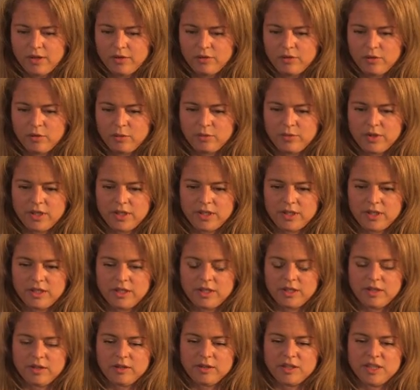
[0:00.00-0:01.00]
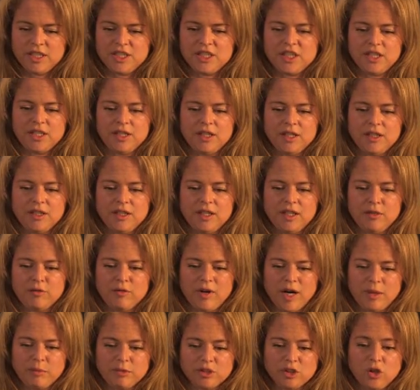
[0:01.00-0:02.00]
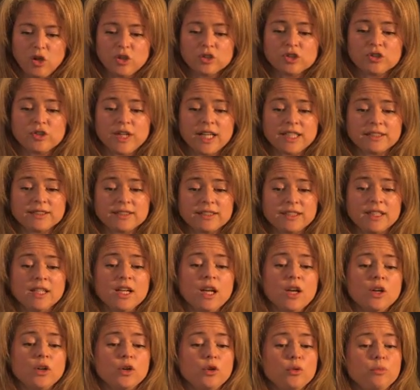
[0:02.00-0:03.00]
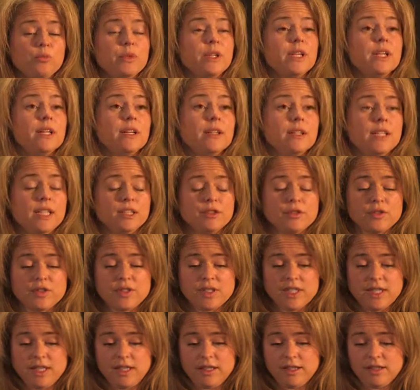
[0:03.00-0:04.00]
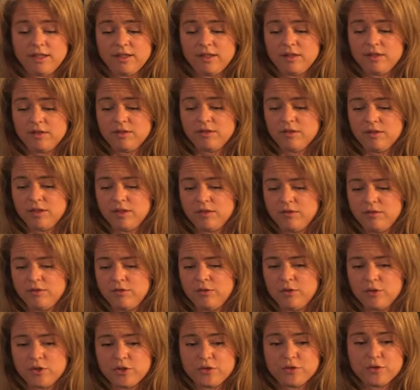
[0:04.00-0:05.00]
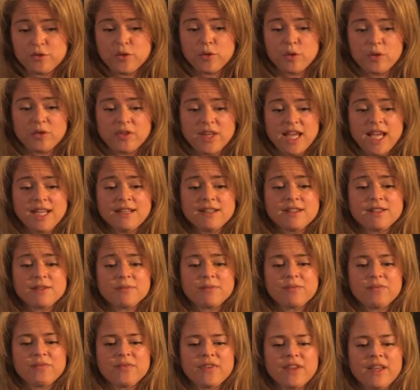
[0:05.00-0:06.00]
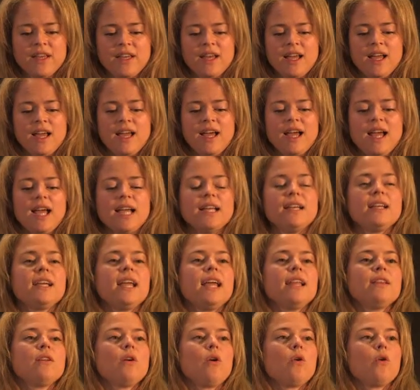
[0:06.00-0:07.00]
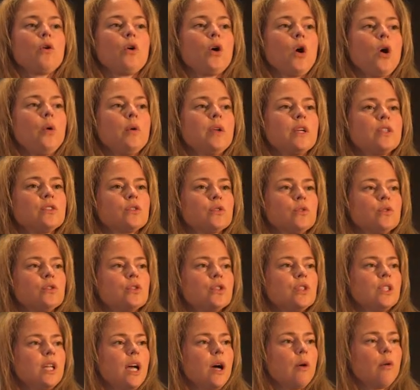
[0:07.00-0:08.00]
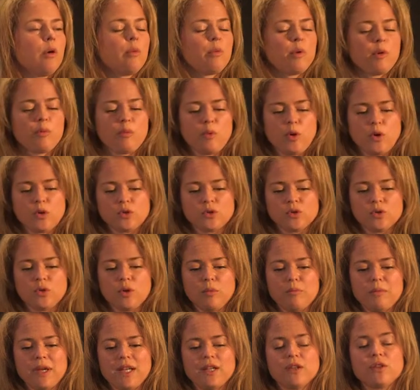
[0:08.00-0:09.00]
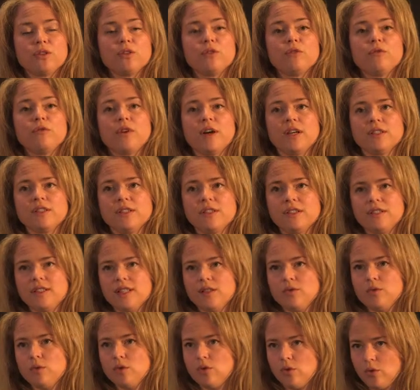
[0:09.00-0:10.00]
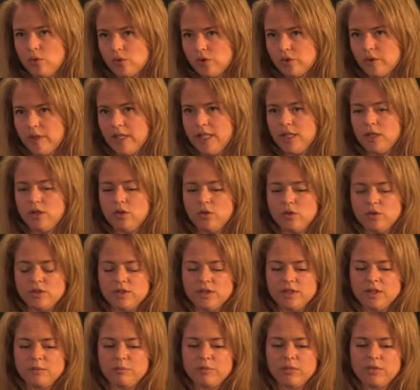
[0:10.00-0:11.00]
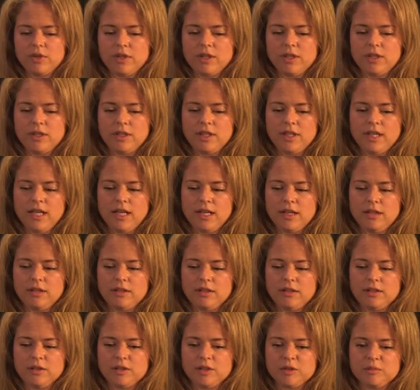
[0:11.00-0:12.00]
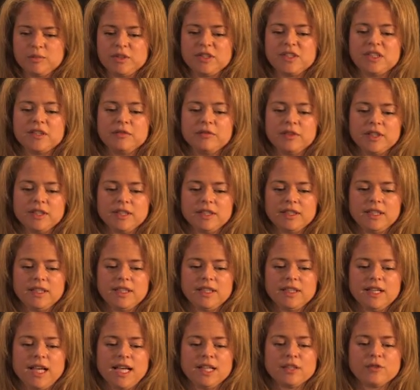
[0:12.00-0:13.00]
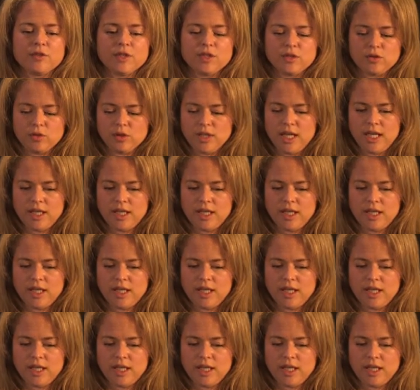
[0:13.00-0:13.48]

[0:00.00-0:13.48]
from the DG Environment Contractor could be an interesting first view on that. And again, ongoing is also now a proposal on medical devices that would also include specific entries on